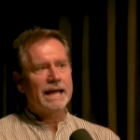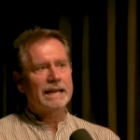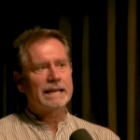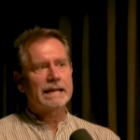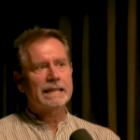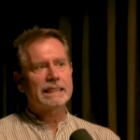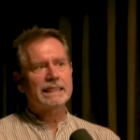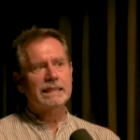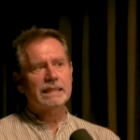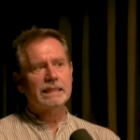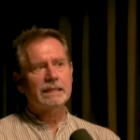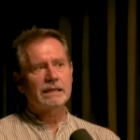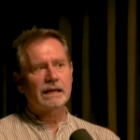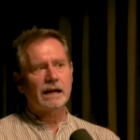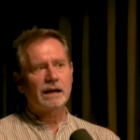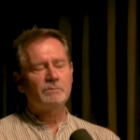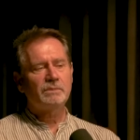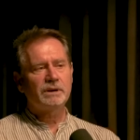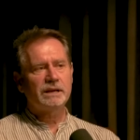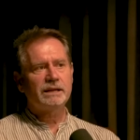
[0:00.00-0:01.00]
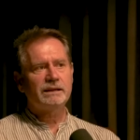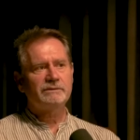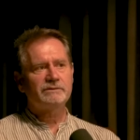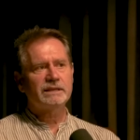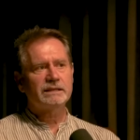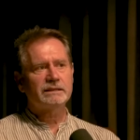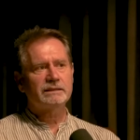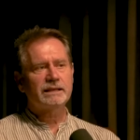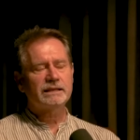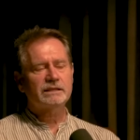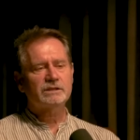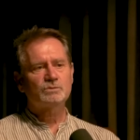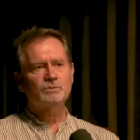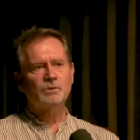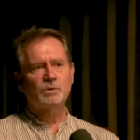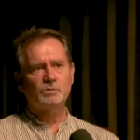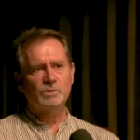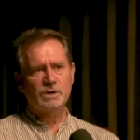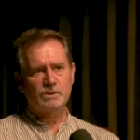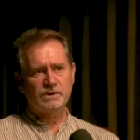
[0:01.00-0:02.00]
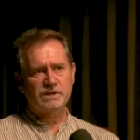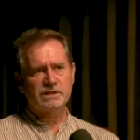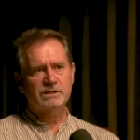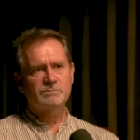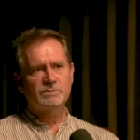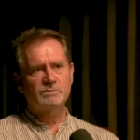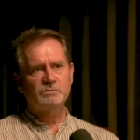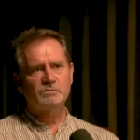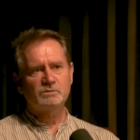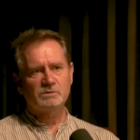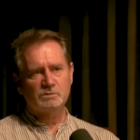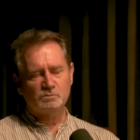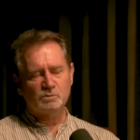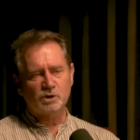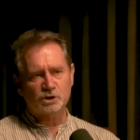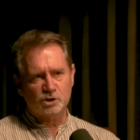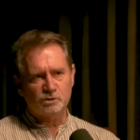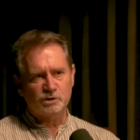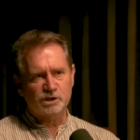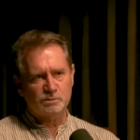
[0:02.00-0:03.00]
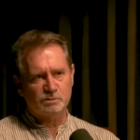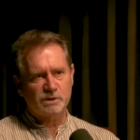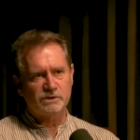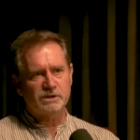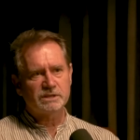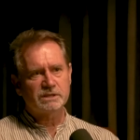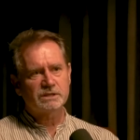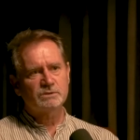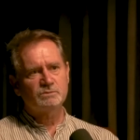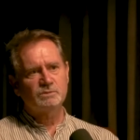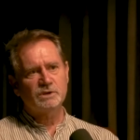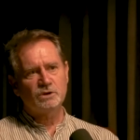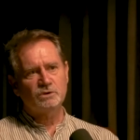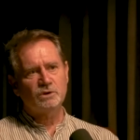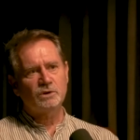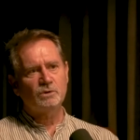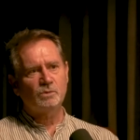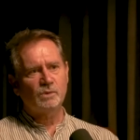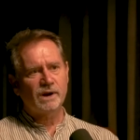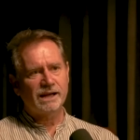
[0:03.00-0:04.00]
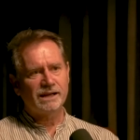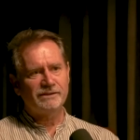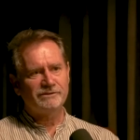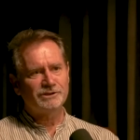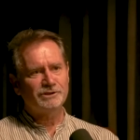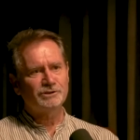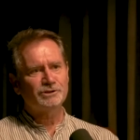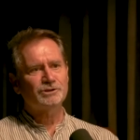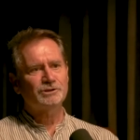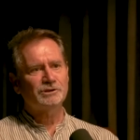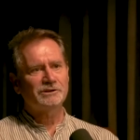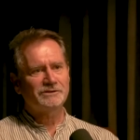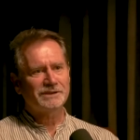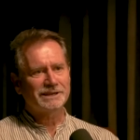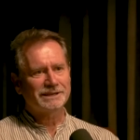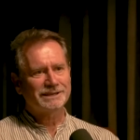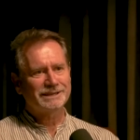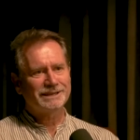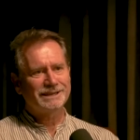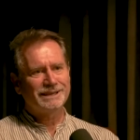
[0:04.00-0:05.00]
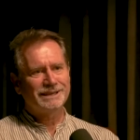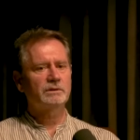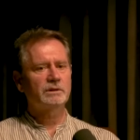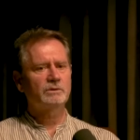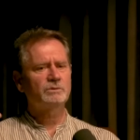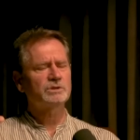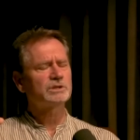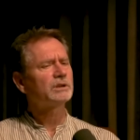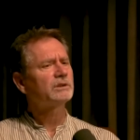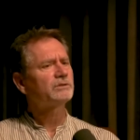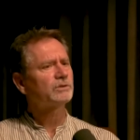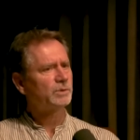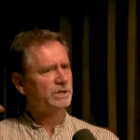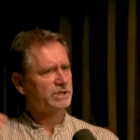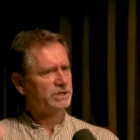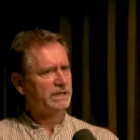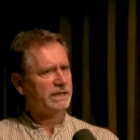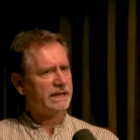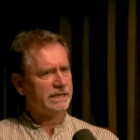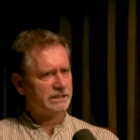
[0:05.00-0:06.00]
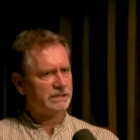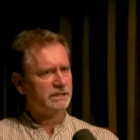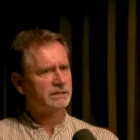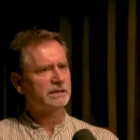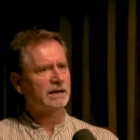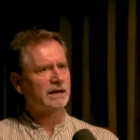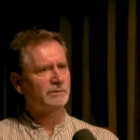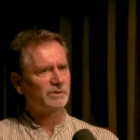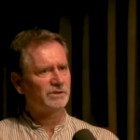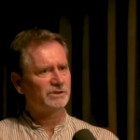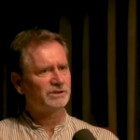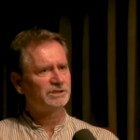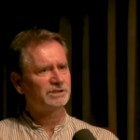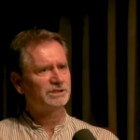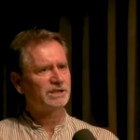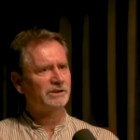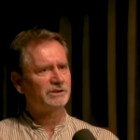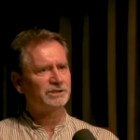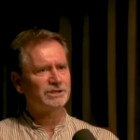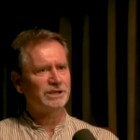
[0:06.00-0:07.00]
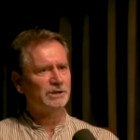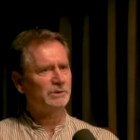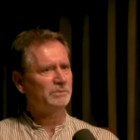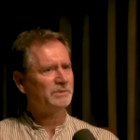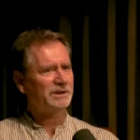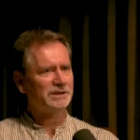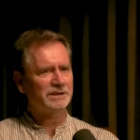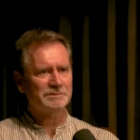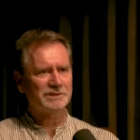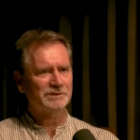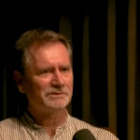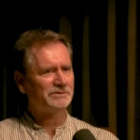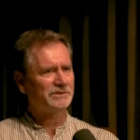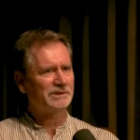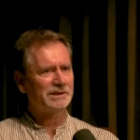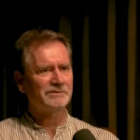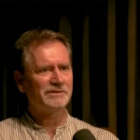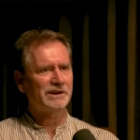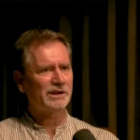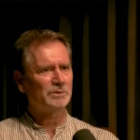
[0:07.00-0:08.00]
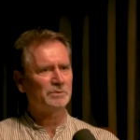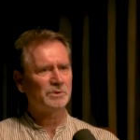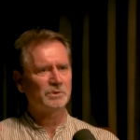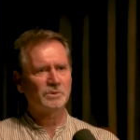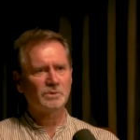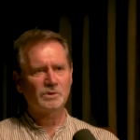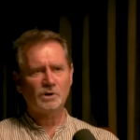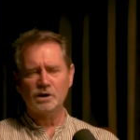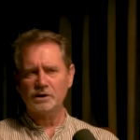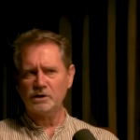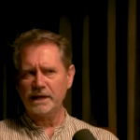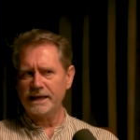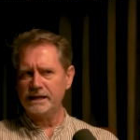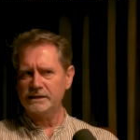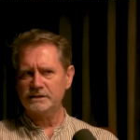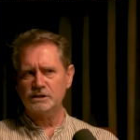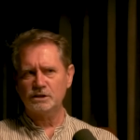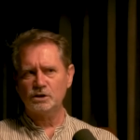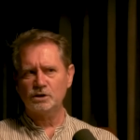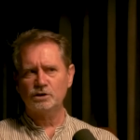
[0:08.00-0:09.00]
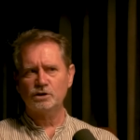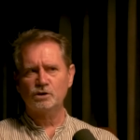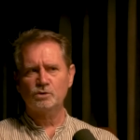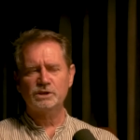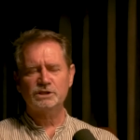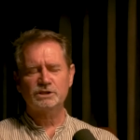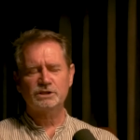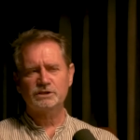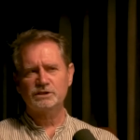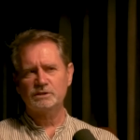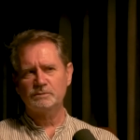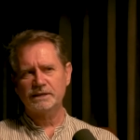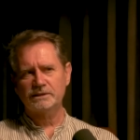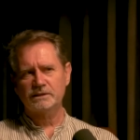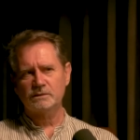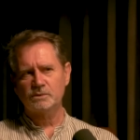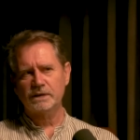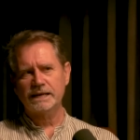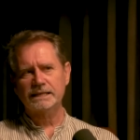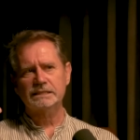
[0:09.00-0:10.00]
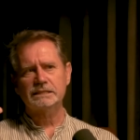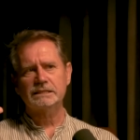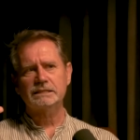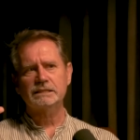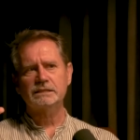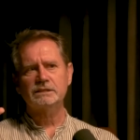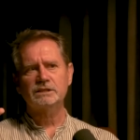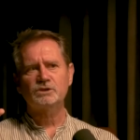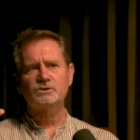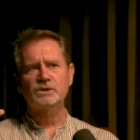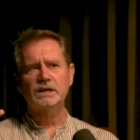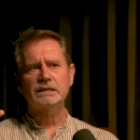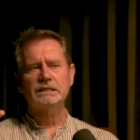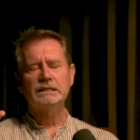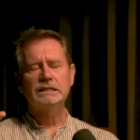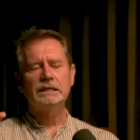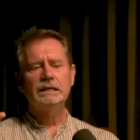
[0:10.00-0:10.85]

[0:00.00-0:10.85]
And I believe that that's what you experience when you're on the wave and you're surfing. There was a lot of question and answer time with Charaji, who made himself very available, answered a lot of questions about the practice, etc.